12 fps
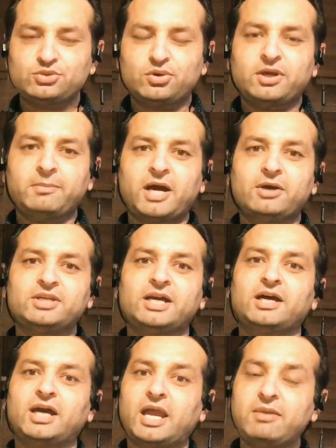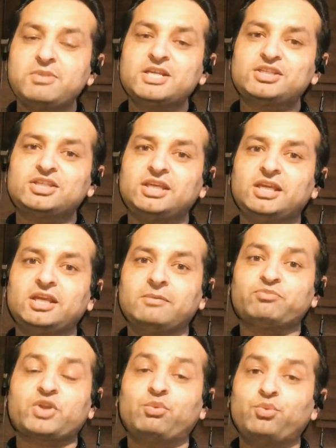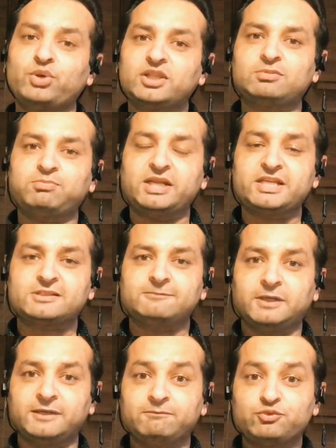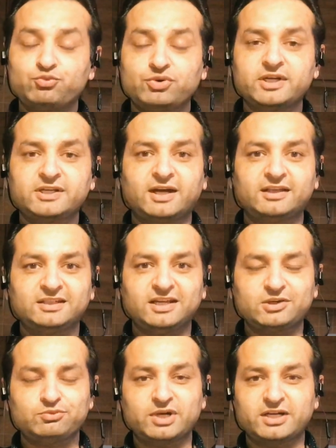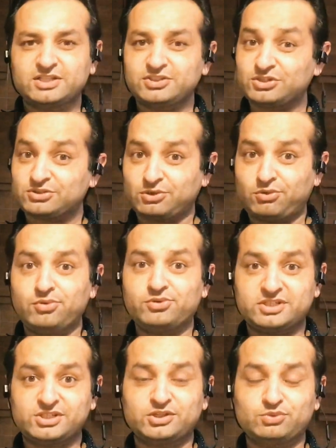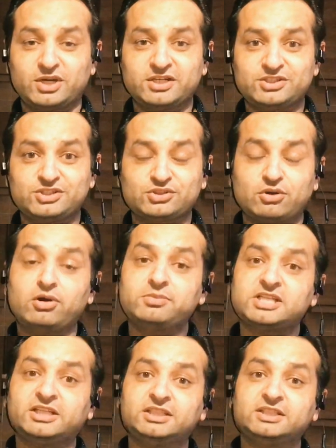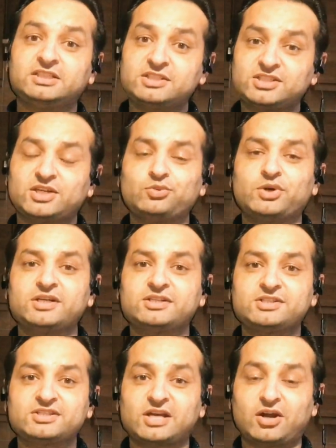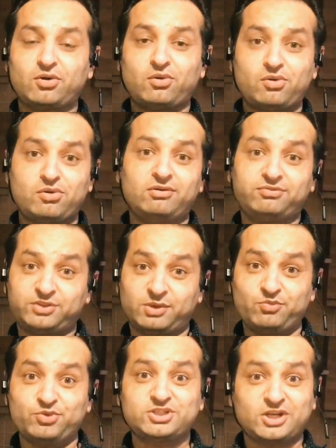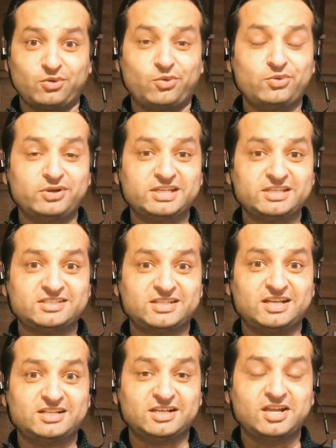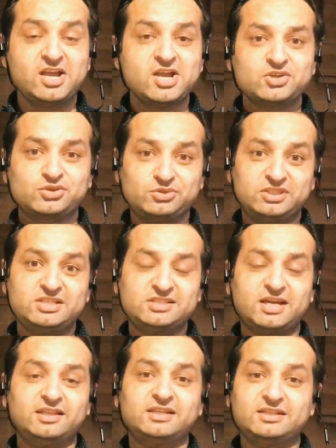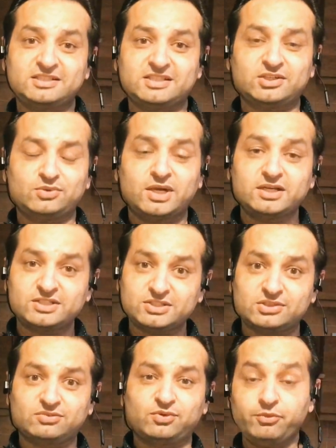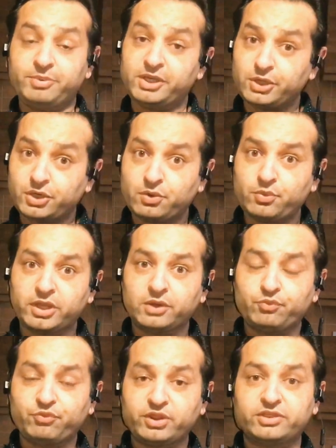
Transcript: talk about MSc with placement. What are the advantages or disadvantages? Obviously the disadvantages are all of them which are already stated. So these are the disadvantages for going